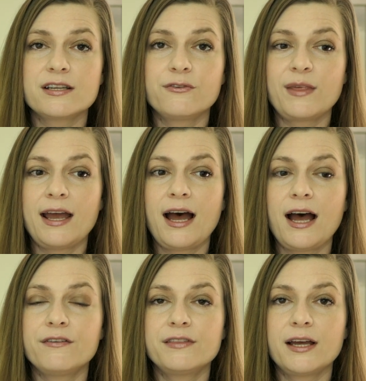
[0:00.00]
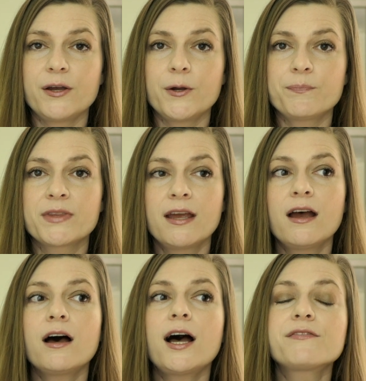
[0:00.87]
if they have them,
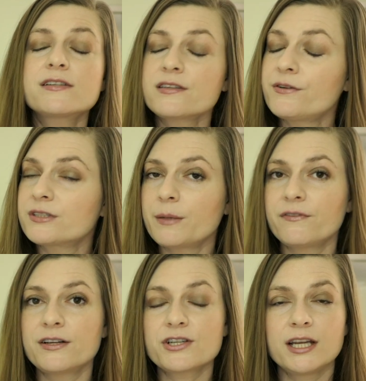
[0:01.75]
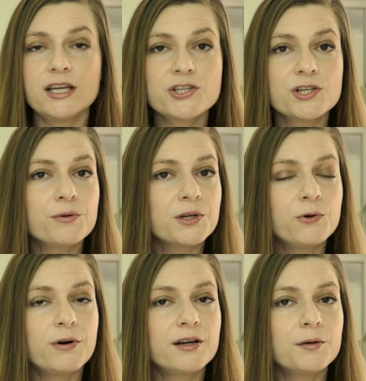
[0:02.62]
obviously what type of educational
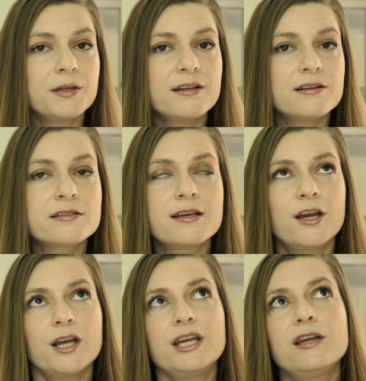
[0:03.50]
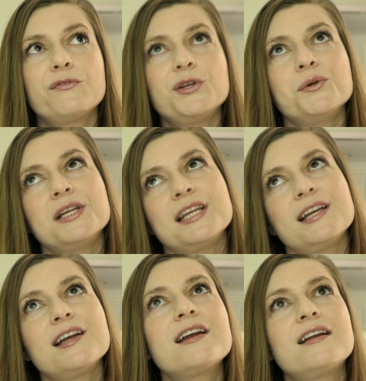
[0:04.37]
requirements, if you
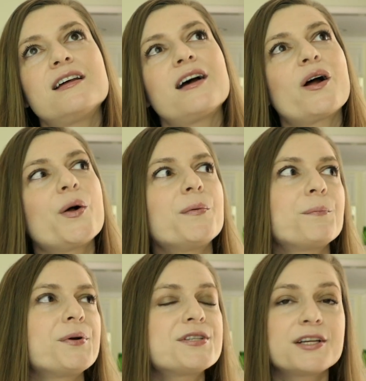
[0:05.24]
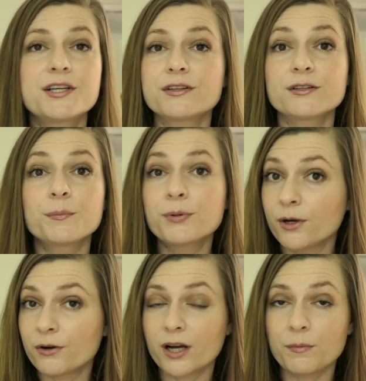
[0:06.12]
need um, particular
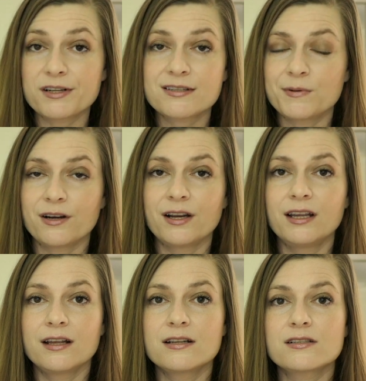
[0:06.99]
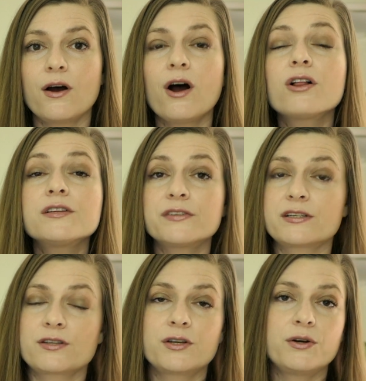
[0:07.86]
program experience, all of
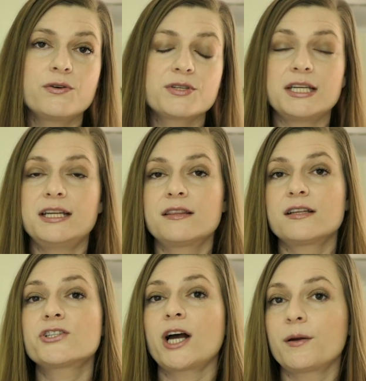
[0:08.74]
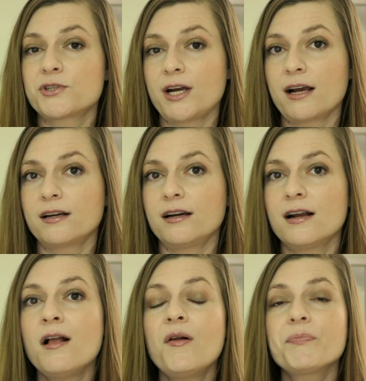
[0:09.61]
this goes in the job tracker.
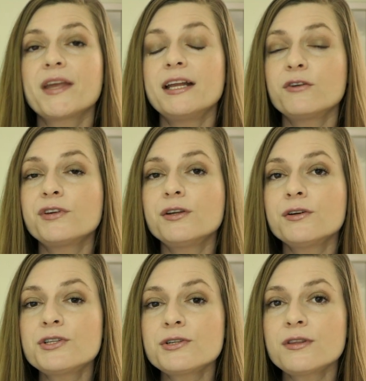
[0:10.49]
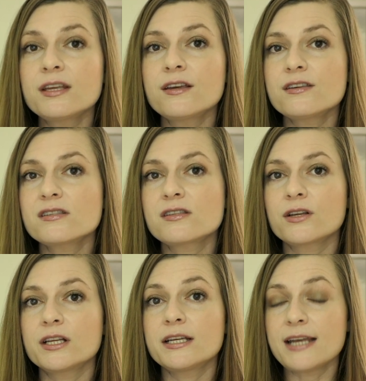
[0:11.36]
And if you do
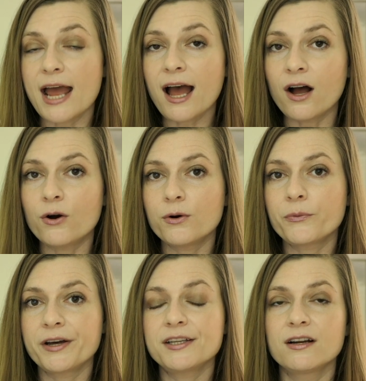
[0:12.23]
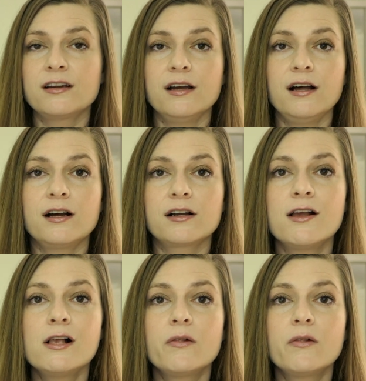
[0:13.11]
this now while you're young,